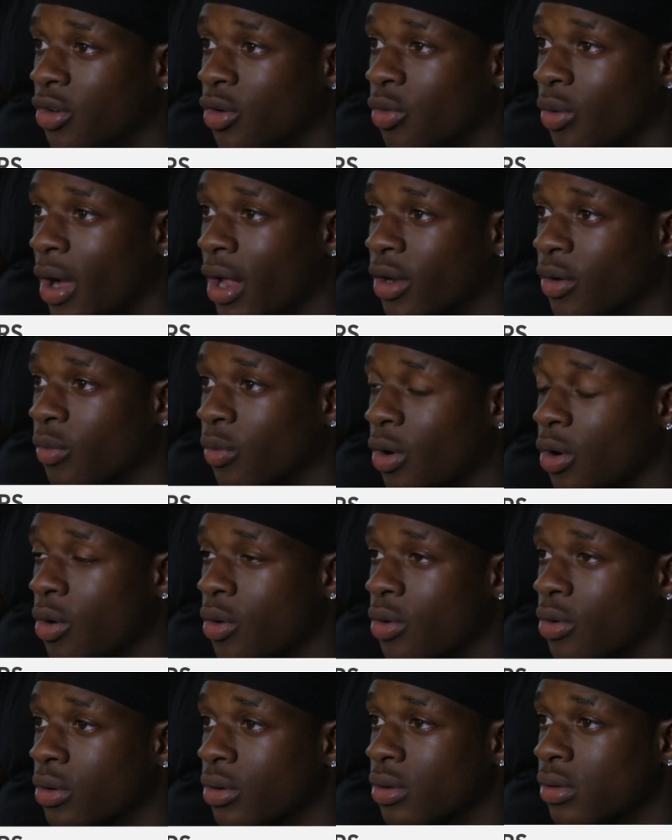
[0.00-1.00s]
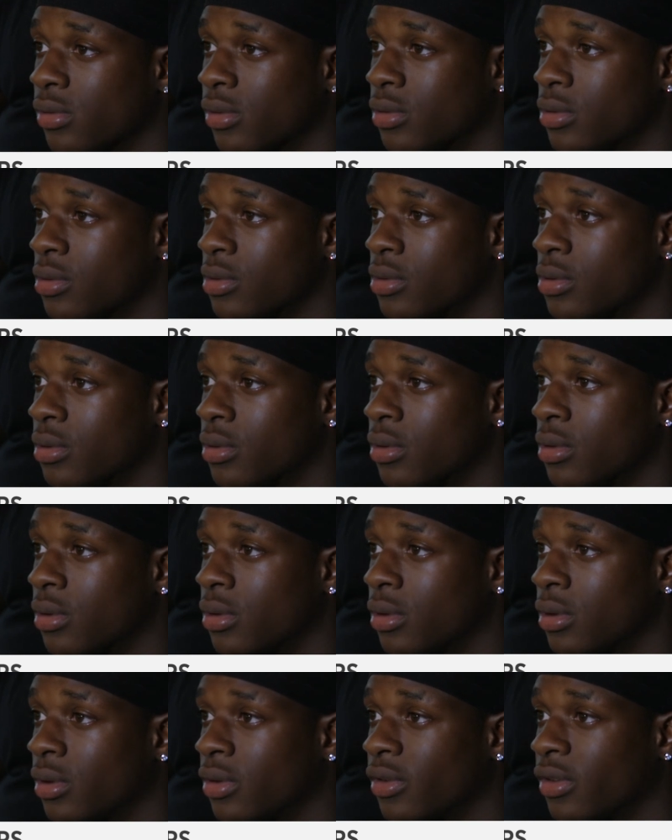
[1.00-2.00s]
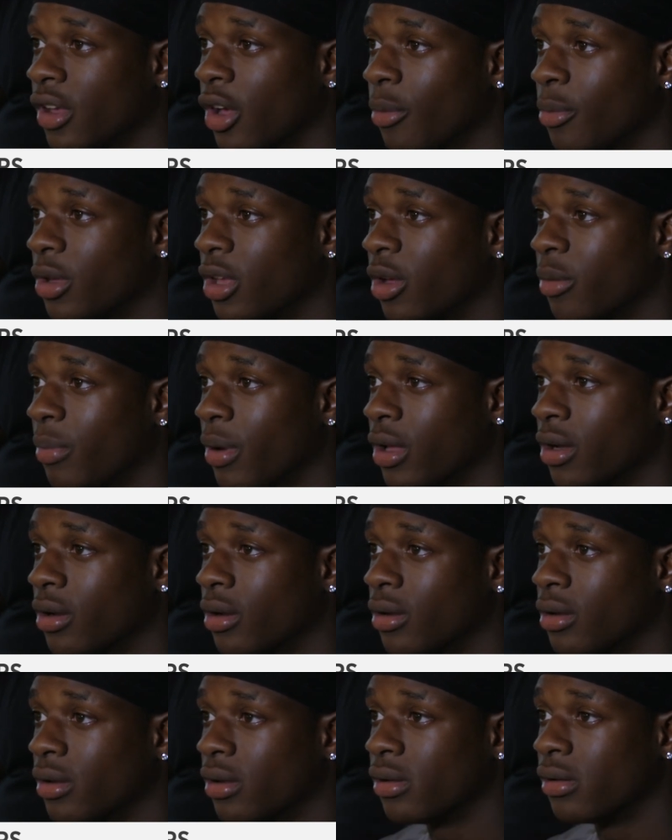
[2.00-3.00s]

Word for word: do right and wrong to help me get better